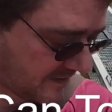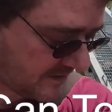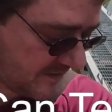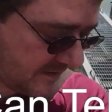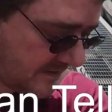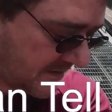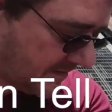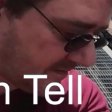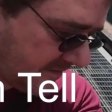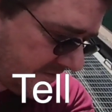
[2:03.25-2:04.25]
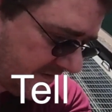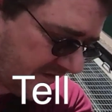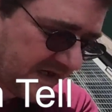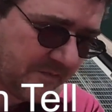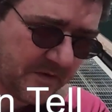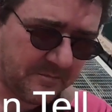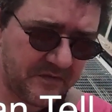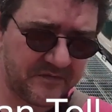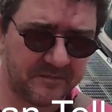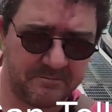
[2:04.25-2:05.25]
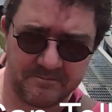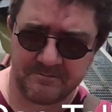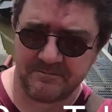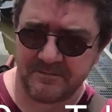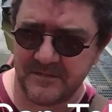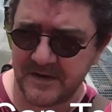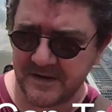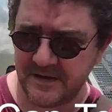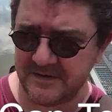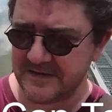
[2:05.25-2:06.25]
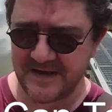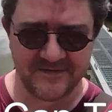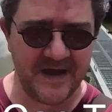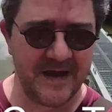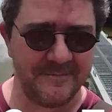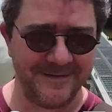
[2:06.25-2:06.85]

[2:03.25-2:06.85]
Yeah. I don't think anyone puts a like a dash cam.